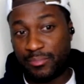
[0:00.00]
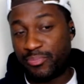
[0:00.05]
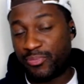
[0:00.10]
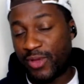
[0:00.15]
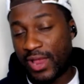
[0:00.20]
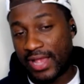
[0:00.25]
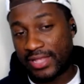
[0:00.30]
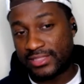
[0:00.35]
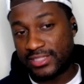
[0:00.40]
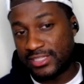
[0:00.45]
the
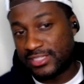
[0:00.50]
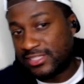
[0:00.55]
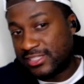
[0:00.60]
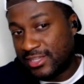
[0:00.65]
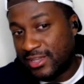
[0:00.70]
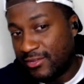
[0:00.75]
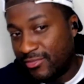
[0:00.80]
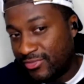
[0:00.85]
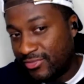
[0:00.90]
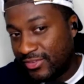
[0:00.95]

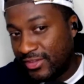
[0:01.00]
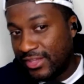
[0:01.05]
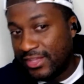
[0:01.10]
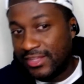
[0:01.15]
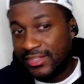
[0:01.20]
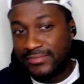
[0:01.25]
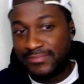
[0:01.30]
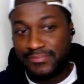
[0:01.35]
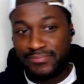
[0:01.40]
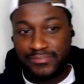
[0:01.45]
practice of
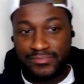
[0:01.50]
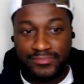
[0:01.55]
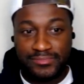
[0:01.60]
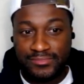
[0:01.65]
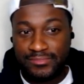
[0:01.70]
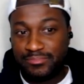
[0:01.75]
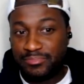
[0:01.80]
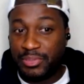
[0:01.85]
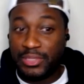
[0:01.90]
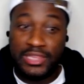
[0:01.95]

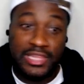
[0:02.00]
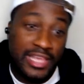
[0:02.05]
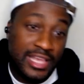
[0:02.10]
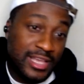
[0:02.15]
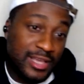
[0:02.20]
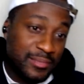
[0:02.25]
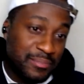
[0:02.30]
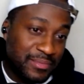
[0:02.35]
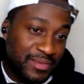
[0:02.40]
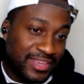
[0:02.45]

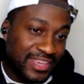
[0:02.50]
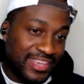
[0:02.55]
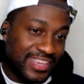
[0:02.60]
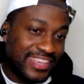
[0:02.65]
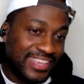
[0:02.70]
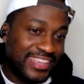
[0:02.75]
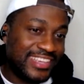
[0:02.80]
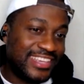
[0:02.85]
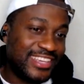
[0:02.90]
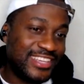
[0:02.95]
polygamy,
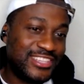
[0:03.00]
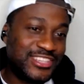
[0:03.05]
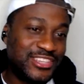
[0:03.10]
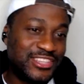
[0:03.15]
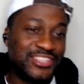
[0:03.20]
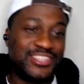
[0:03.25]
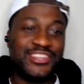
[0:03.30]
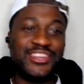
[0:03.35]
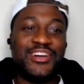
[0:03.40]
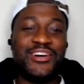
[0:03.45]

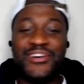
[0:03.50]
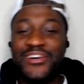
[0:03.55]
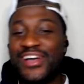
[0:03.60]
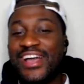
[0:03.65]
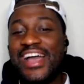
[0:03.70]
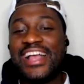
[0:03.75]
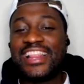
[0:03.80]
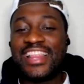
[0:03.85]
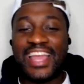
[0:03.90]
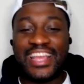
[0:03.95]
you know,
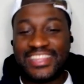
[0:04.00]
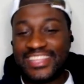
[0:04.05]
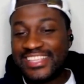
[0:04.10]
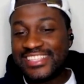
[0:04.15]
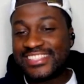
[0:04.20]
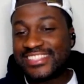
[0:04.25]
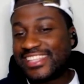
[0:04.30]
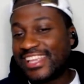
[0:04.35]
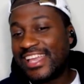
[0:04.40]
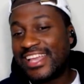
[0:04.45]
like
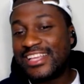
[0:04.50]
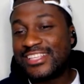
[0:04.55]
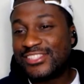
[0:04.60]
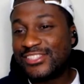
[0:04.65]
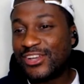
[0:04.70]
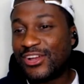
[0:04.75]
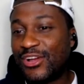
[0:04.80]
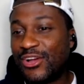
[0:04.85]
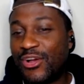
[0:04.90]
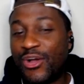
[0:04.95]
these
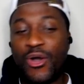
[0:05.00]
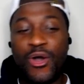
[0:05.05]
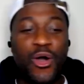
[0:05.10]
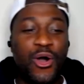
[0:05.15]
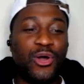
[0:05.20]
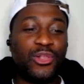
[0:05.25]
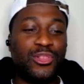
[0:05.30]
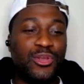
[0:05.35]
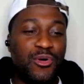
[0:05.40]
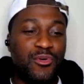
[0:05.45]
things are
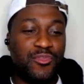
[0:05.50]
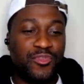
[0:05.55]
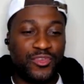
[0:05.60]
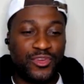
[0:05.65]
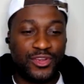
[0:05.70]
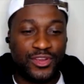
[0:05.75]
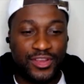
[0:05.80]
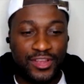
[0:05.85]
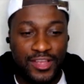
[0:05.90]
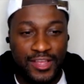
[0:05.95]
all
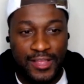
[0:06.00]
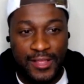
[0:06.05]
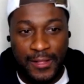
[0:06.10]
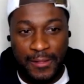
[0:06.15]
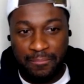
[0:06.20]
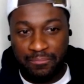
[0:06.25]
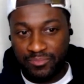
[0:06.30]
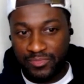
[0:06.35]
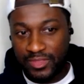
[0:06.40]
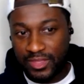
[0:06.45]
over
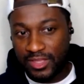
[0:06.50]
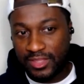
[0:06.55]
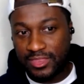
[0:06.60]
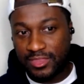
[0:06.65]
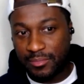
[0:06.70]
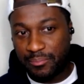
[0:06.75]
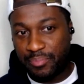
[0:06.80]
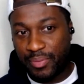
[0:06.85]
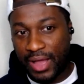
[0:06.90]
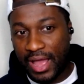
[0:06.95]
the,
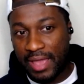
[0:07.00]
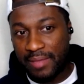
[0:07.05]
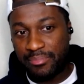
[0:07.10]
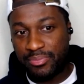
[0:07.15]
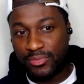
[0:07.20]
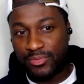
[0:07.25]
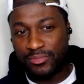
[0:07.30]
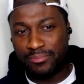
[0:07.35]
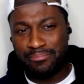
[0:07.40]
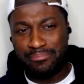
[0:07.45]
the
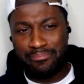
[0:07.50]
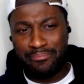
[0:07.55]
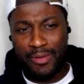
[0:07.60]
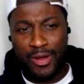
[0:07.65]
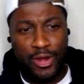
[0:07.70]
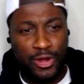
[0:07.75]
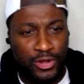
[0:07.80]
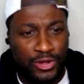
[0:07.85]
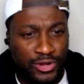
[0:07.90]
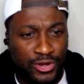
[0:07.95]
Bible.
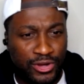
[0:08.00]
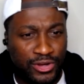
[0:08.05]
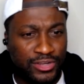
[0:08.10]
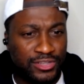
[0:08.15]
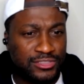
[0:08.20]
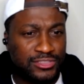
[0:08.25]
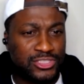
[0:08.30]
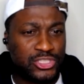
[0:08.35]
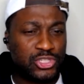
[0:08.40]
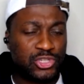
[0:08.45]

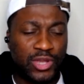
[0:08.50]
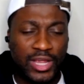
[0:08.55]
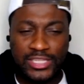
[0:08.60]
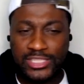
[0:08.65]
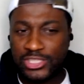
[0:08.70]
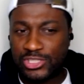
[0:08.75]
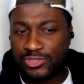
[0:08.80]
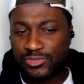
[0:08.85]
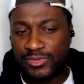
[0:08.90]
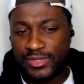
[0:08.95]
Murder,
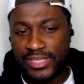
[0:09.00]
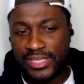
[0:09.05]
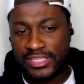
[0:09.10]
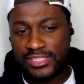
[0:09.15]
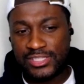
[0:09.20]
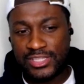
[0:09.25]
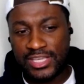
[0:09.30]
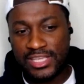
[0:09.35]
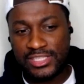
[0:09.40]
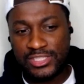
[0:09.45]
treachery,
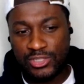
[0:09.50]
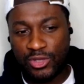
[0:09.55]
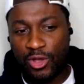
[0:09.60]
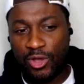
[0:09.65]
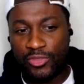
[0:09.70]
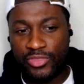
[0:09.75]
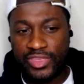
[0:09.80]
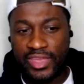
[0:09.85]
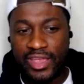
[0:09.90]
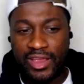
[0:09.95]
it's it's
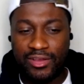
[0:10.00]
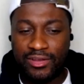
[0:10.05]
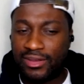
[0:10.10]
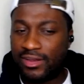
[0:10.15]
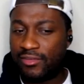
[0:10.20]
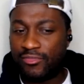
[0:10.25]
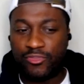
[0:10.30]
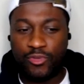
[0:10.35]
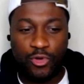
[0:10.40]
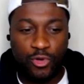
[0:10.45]
all there. And
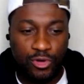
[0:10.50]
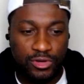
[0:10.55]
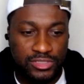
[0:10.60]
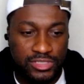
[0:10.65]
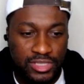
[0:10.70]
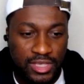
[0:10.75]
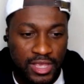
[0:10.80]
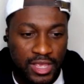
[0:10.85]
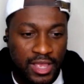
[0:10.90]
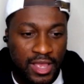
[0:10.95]
then of
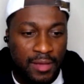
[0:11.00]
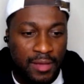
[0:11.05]
course,